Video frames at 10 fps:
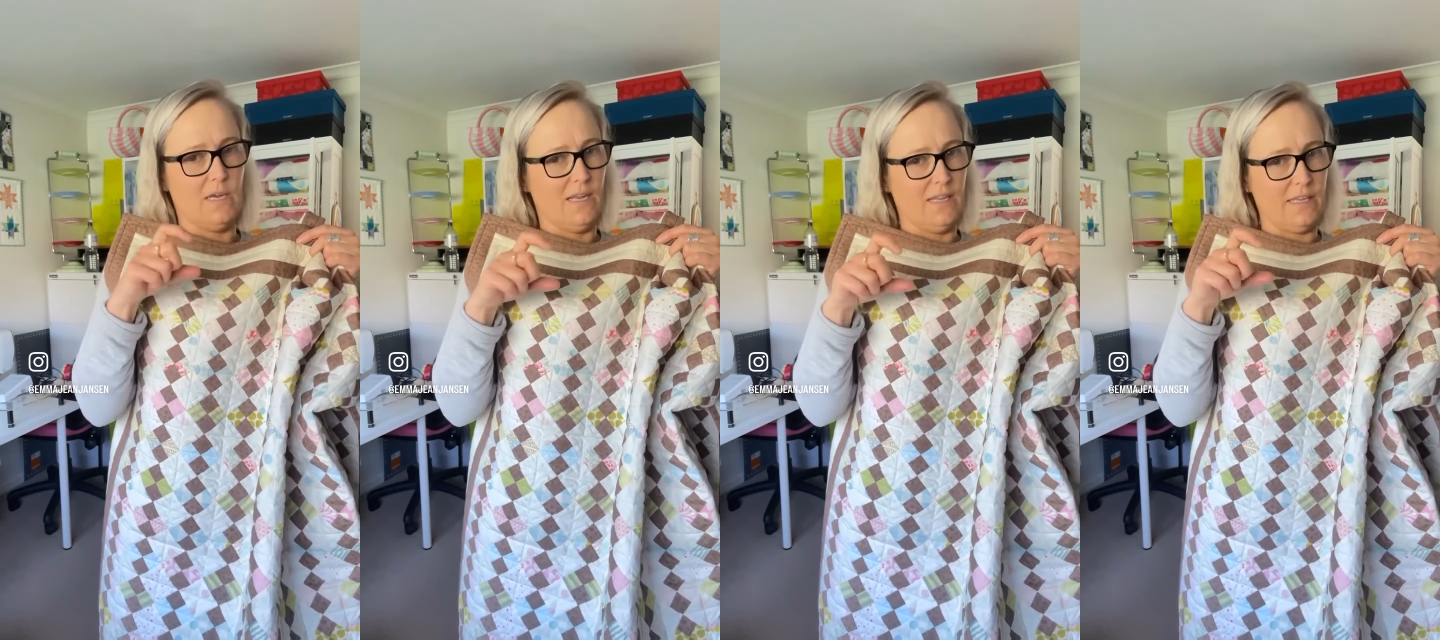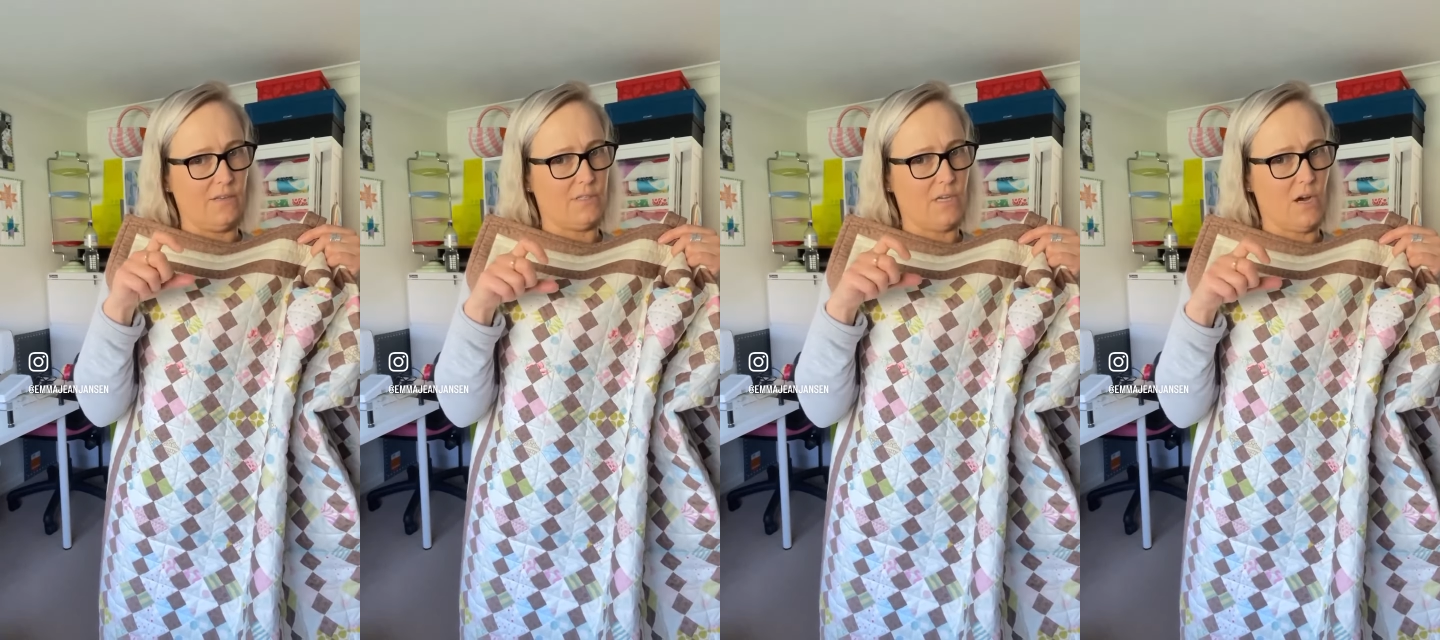
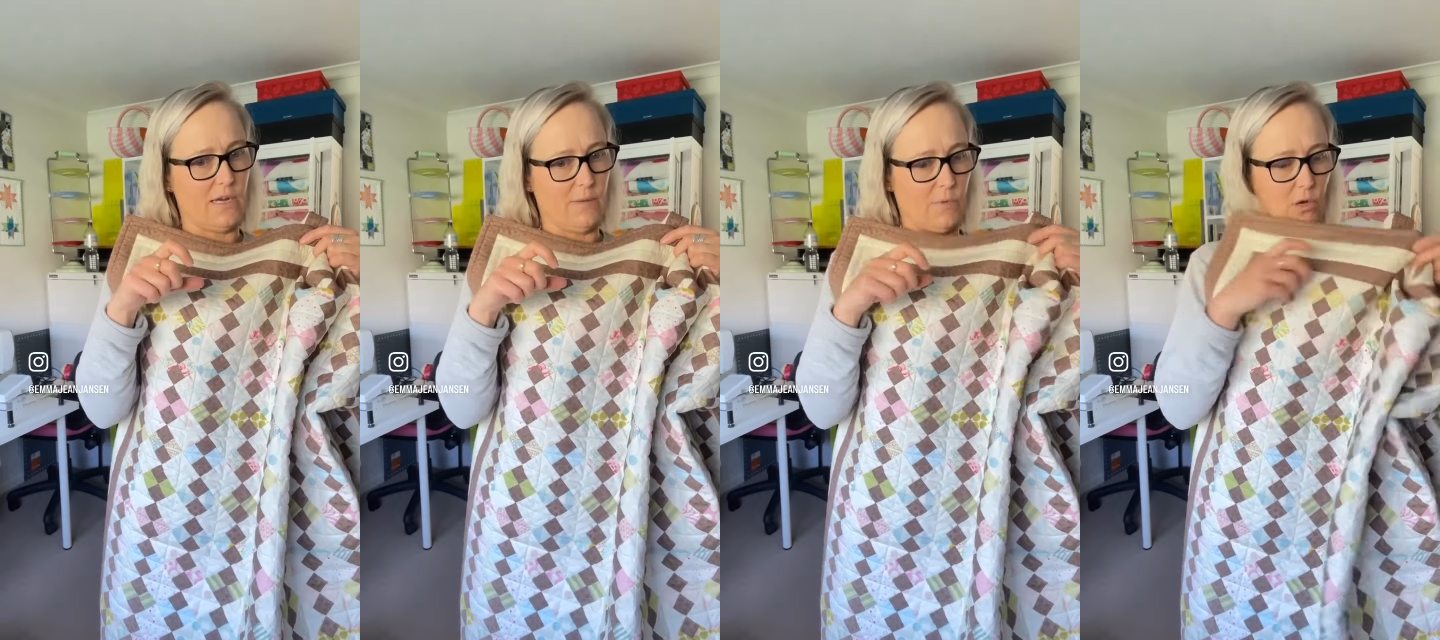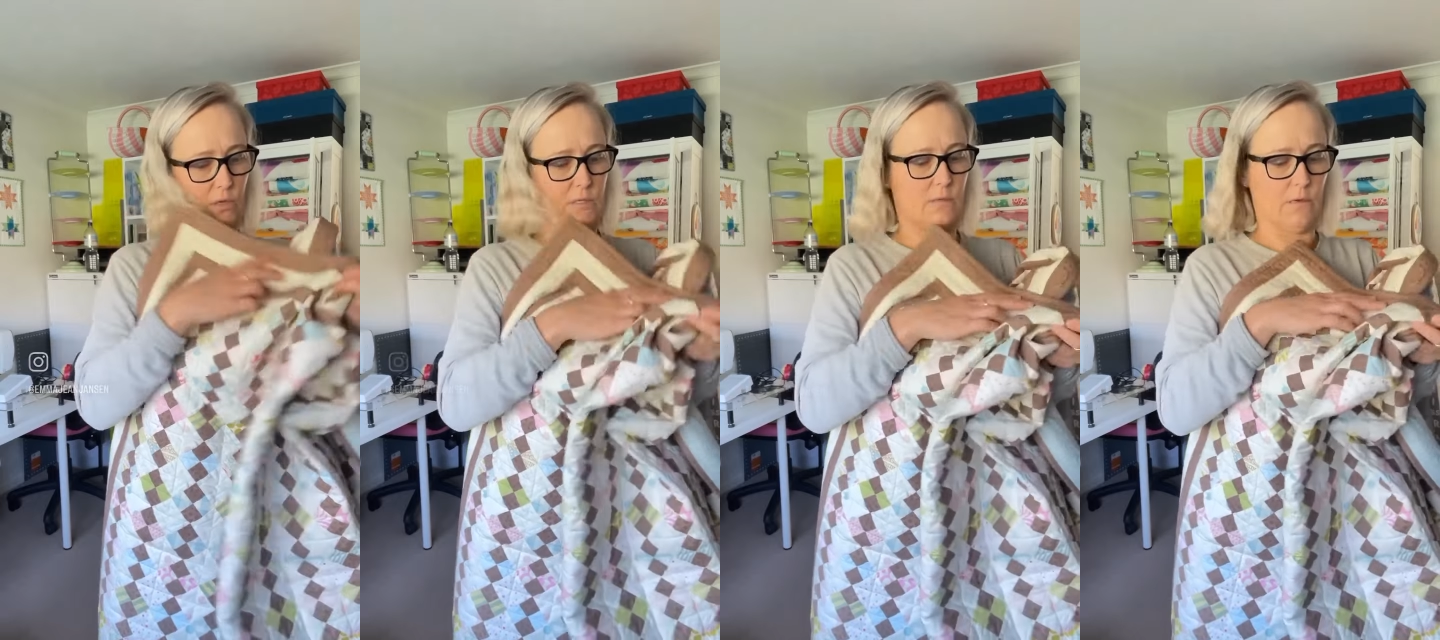little tiny
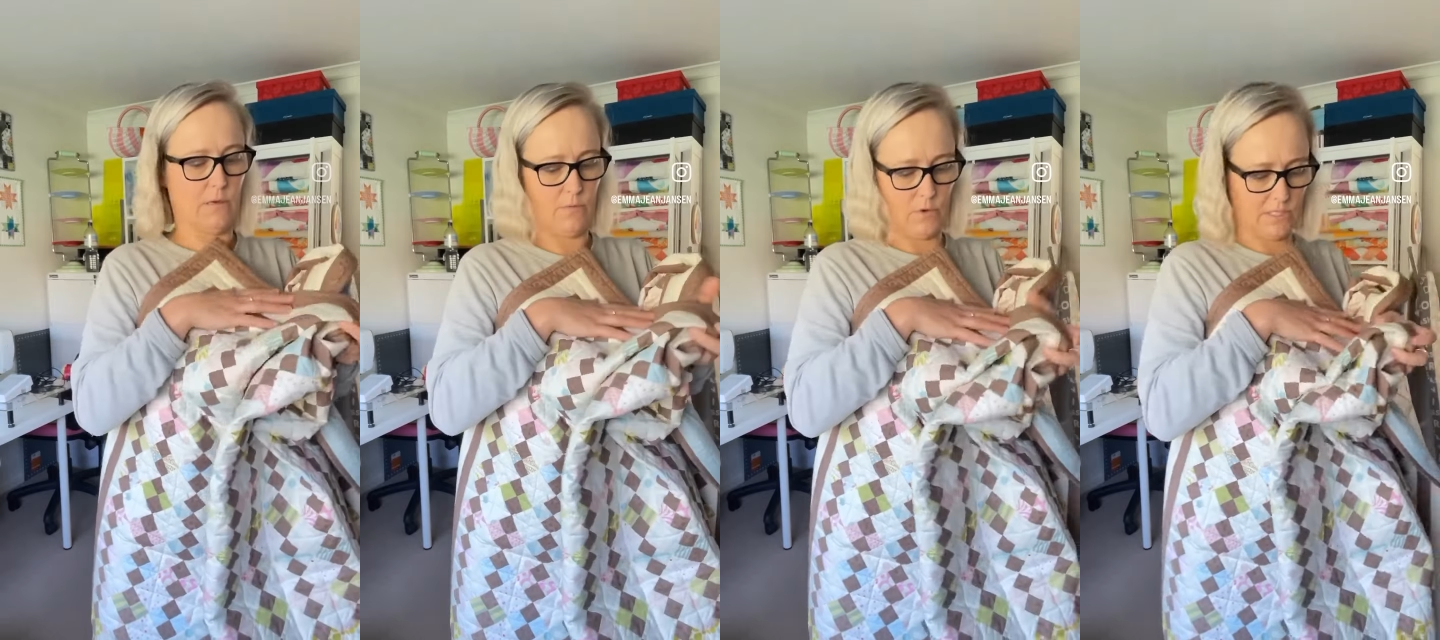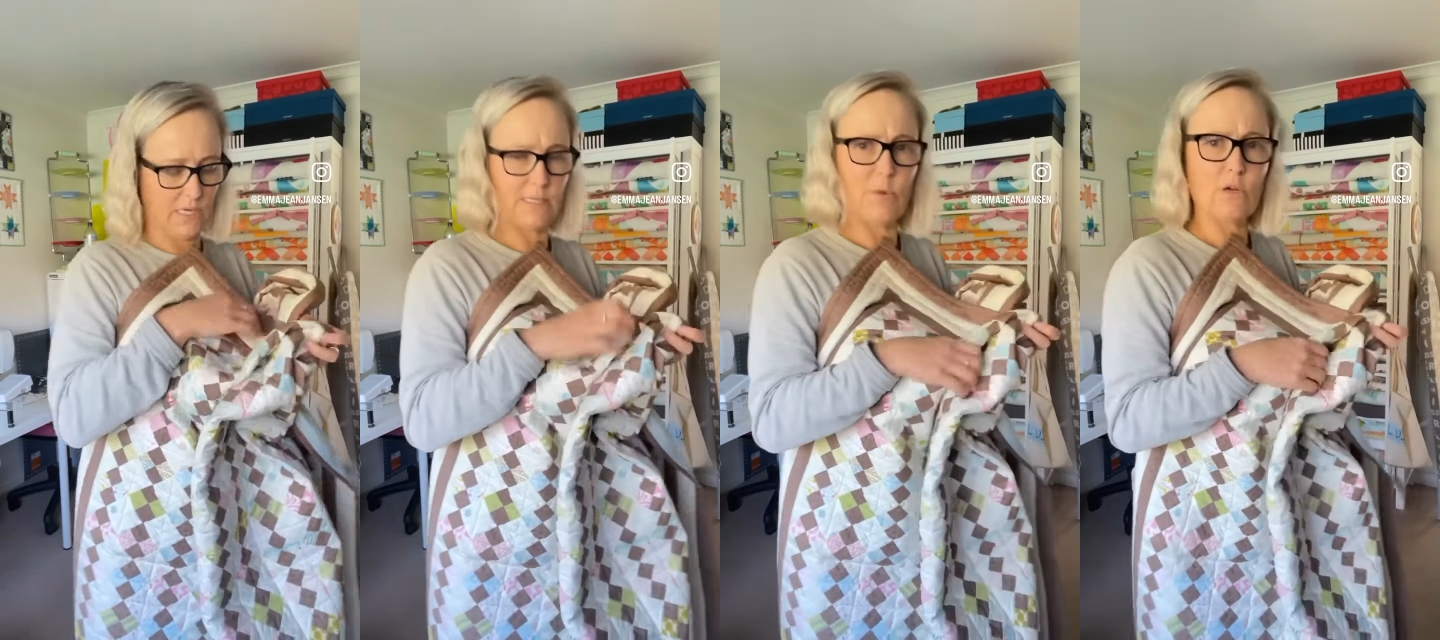blocks. What
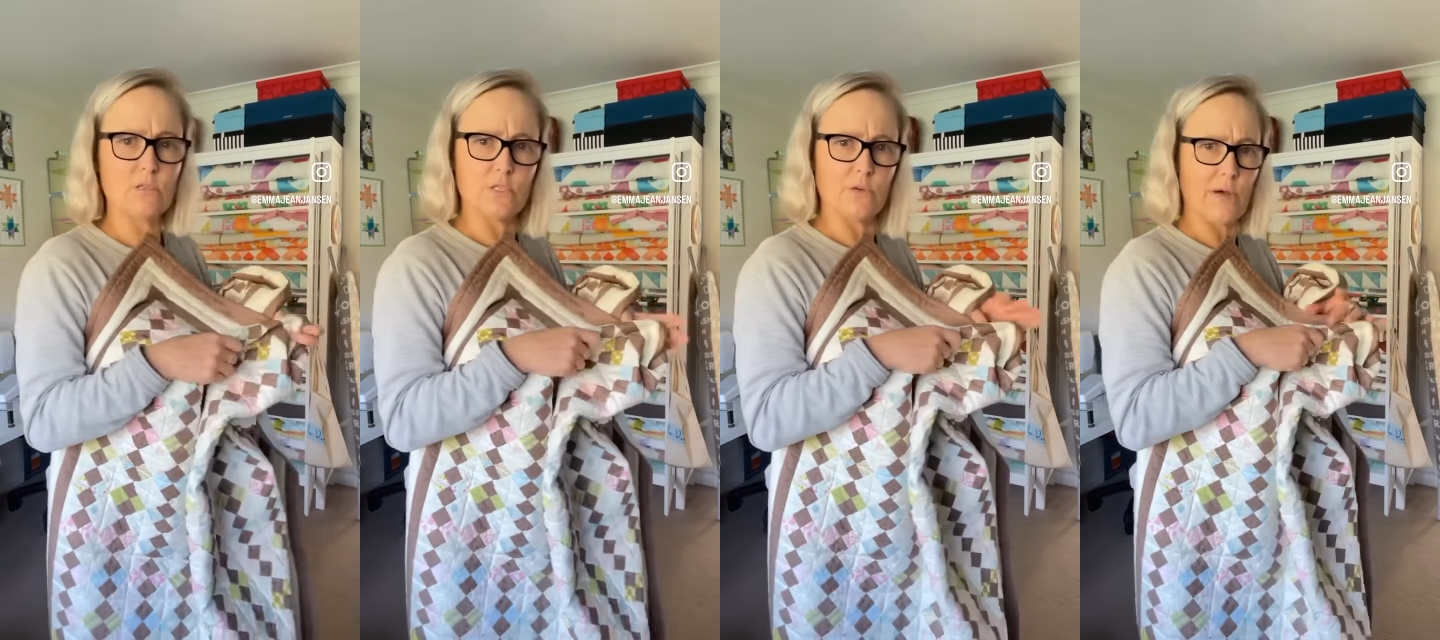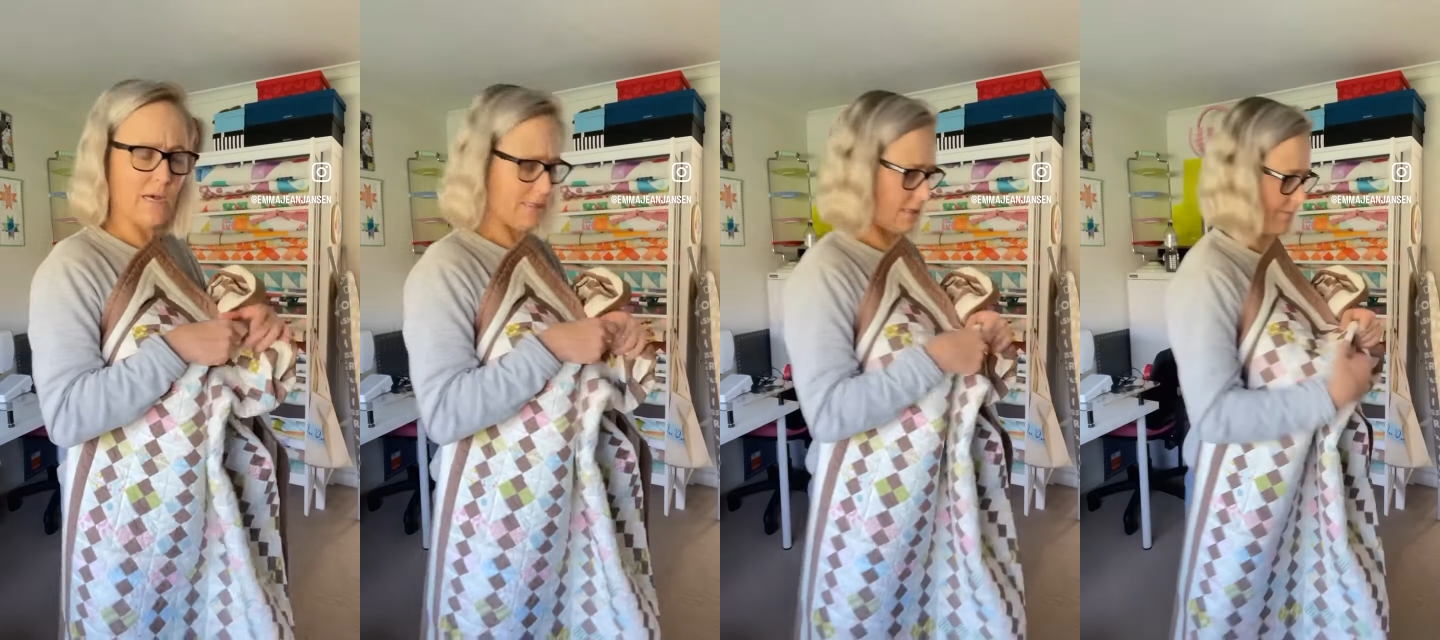size blocks, do you ask?